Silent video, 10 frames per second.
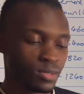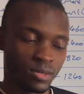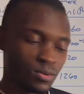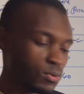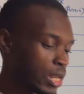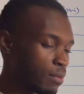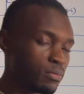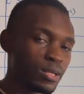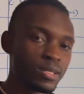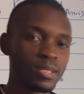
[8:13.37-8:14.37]
no
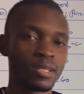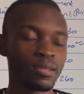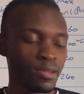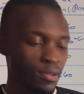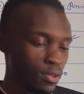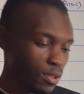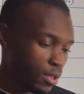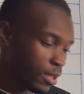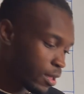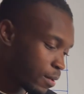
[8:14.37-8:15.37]
liability
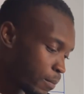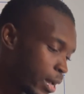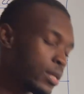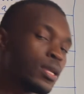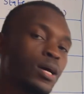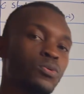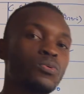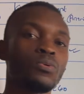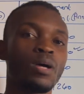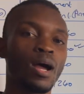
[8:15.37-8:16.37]
uh, by
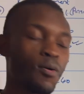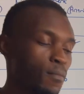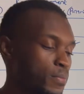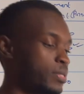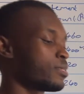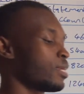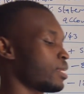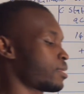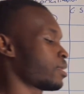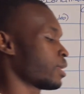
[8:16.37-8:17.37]
nadu our business.
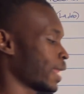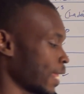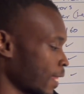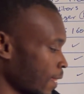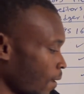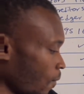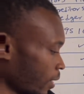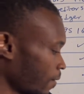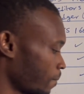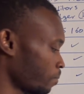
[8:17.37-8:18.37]
Okay,